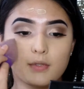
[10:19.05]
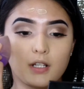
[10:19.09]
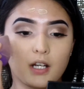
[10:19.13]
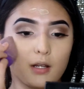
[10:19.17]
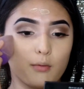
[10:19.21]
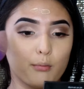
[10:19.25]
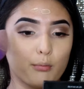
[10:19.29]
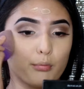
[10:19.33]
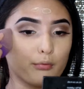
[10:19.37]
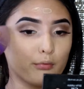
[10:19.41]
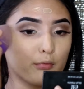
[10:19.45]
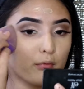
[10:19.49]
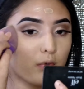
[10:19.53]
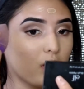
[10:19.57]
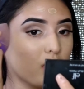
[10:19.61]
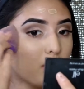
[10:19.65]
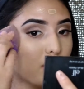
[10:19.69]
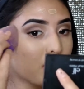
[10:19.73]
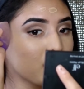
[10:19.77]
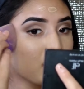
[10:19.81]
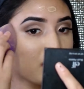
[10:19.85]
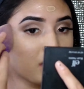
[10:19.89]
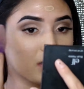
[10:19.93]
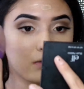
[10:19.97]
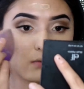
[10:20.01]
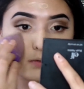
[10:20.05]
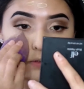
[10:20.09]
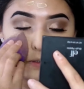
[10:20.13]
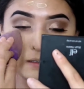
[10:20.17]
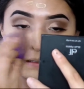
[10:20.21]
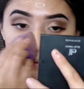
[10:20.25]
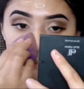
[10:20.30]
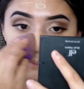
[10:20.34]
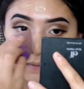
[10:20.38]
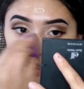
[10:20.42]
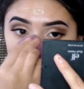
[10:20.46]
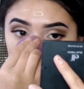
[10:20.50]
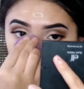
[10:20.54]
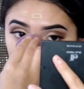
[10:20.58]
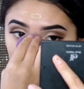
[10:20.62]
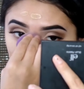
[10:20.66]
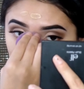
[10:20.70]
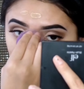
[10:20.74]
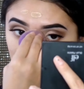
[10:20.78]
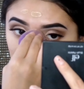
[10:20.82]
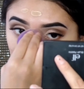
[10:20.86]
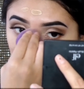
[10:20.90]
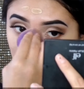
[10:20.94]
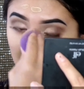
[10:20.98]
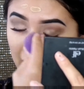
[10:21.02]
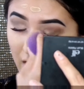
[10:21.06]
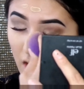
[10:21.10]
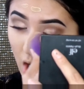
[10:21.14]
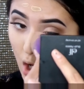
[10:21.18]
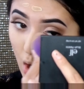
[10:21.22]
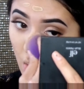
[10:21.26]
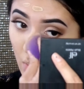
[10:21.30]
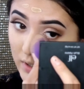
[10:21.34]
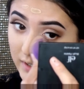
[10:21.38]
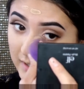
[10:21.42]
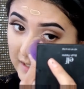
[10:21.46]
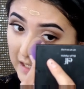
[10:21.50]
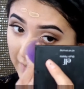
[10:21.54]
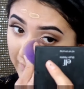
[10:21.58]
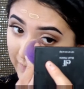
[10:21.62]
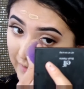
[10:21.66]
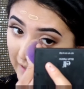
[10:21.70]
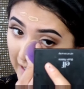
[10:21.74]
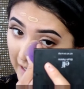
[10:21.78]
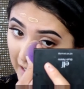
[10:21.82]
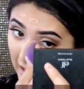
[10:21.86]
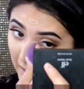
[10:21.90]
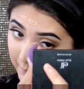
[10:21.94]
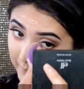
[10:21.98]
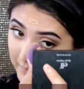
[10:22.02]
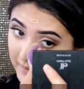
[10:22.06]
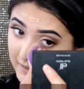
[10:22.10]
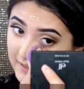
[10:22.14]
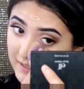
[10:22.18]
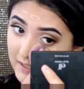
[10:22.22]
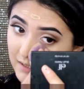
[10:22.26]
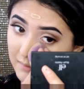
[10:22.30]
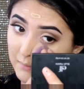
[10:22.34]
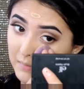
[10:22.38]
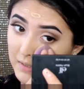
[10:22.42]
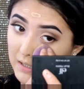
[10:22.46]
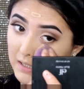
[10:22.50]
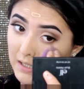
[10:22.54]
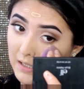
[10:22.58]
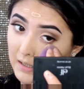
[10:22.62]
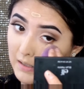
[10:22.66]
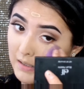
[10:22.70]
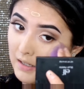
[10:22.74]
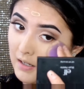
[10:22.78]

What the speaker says: but I promise you that it matches me. I always have that happen to me.